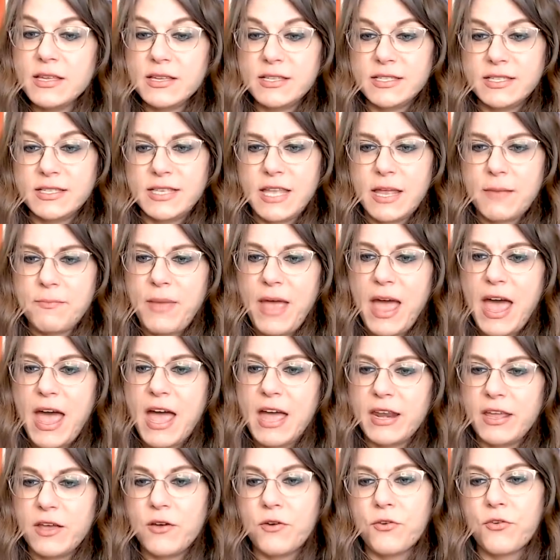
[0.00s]
said
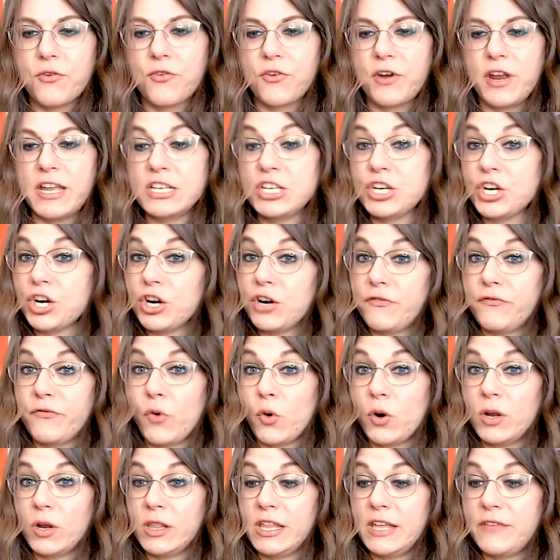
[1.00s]
Patty O'Green to her
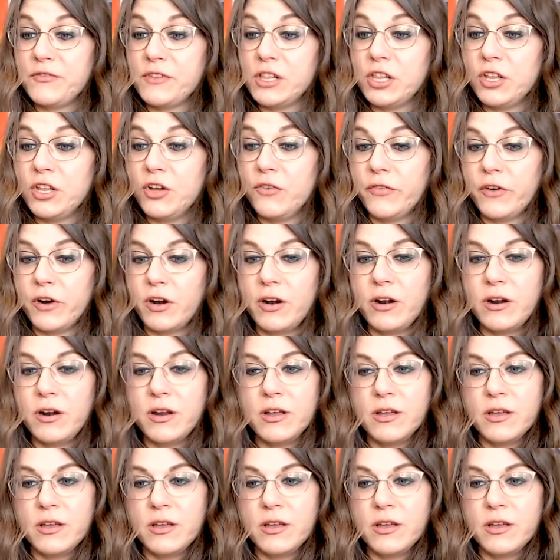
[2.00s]
four-leaf clover,